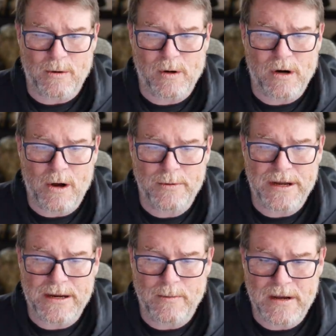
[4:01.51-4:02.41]
or
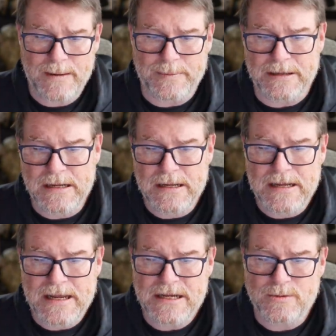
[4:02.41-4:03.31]
own a weapon,
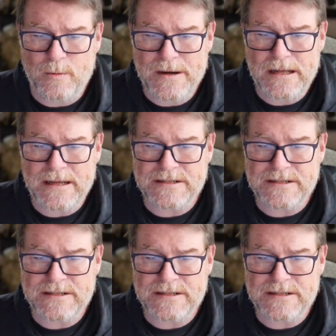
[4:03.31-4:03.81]
as well